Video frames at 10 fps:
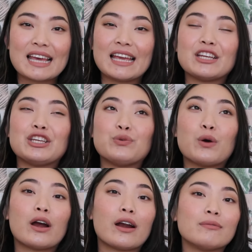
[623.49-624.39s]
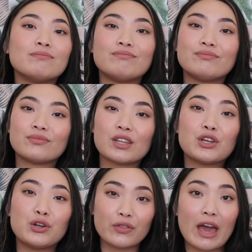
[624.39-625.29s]
Like, you are,
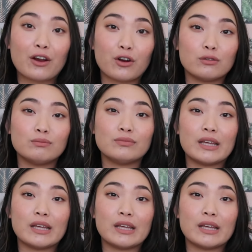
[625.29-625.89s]
you're that girl.